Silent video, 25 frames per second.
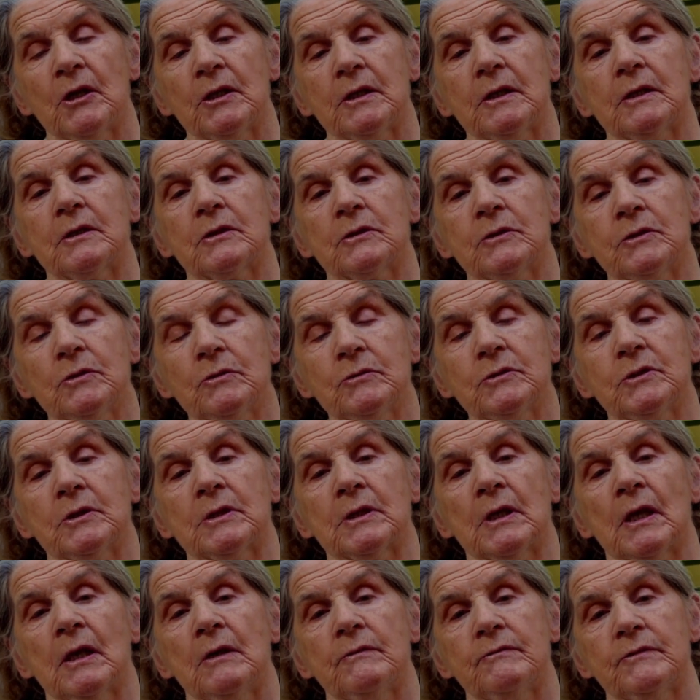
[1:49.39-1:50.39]

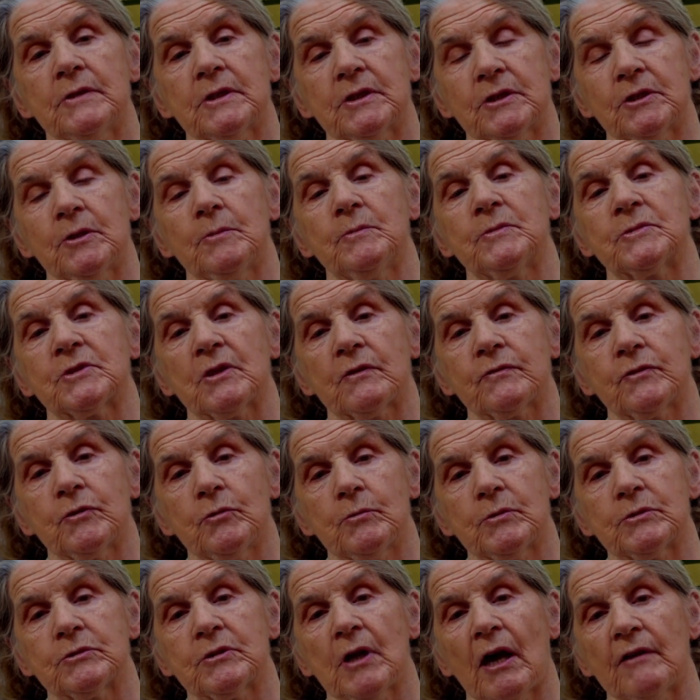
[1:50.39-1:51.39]
including victims of
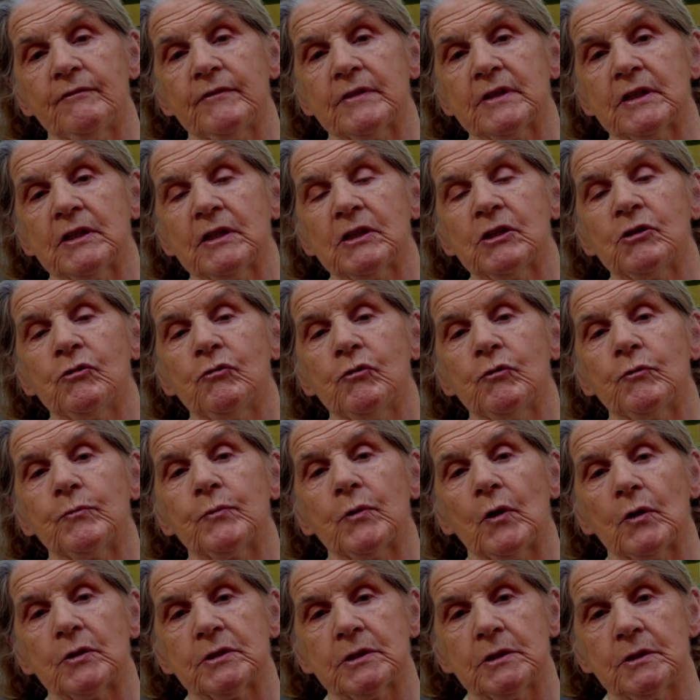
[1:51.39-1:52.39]
human trafficking who were
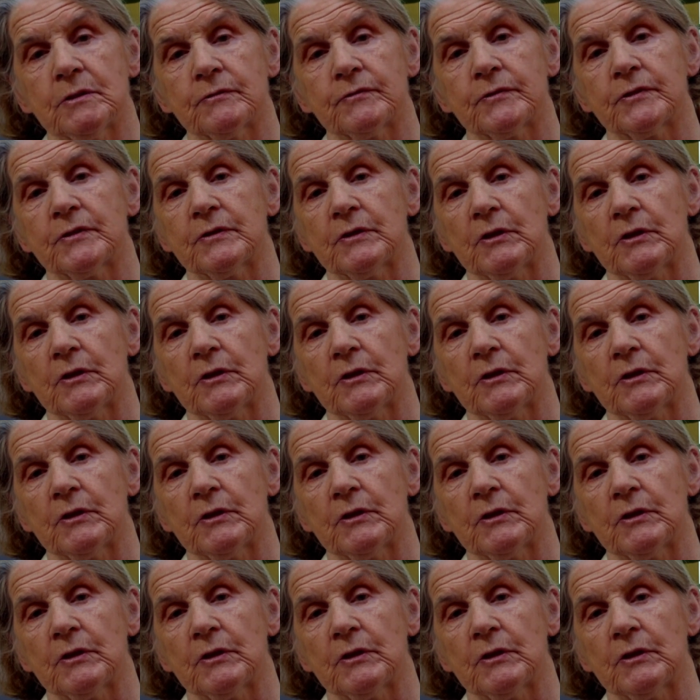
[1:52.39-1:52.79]
brought in